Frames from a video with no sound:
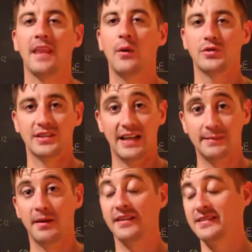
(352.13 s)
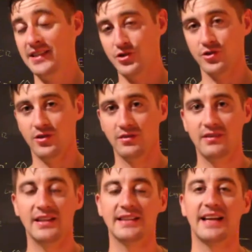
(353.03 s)
What's nice about the digital
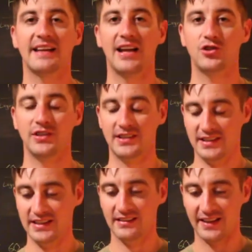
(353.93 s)
is I can actually see